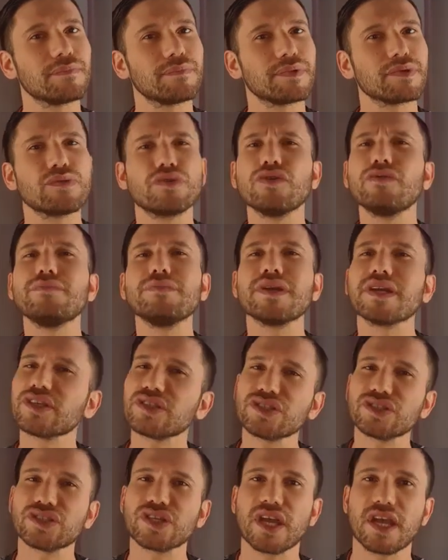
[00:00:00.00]
But don't be
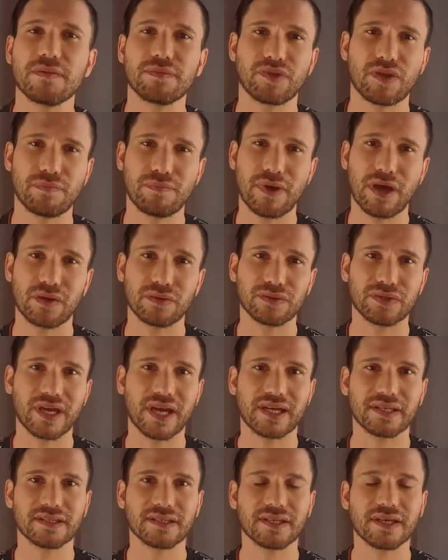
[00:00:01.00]
ashamed about
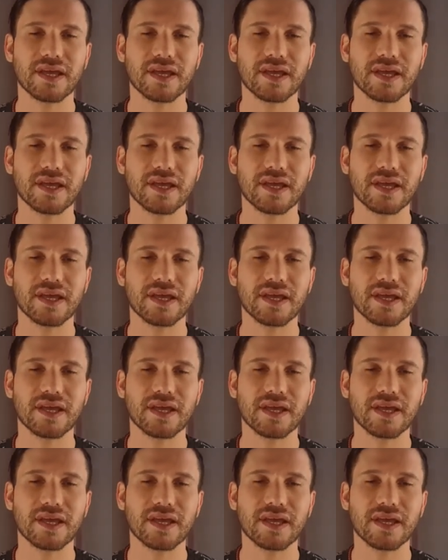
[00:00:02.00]
that.